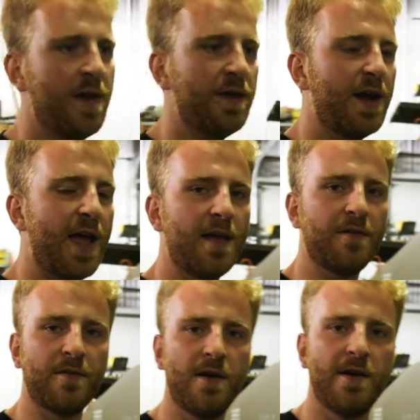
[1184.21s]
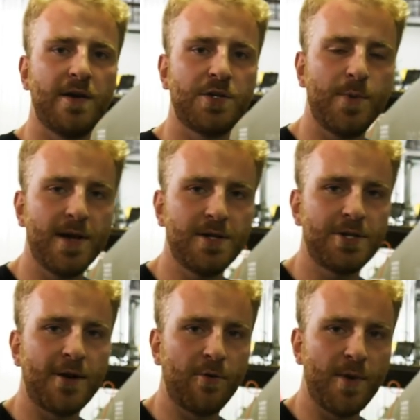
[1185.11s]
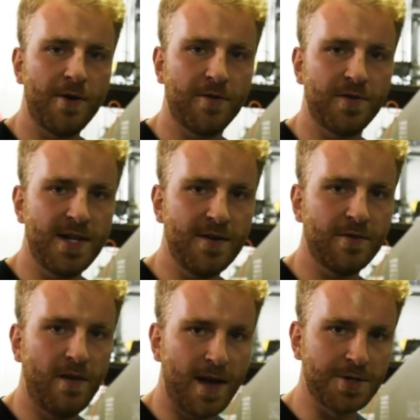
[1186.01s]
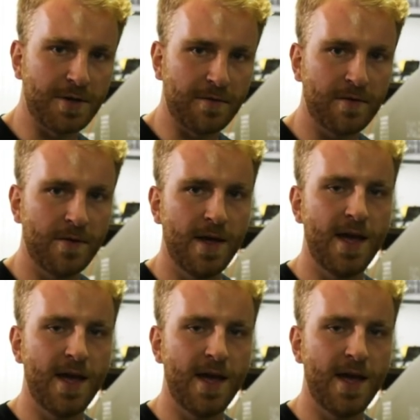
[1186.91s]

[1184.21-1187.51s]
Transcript: that it has twin General Motors diesel engines,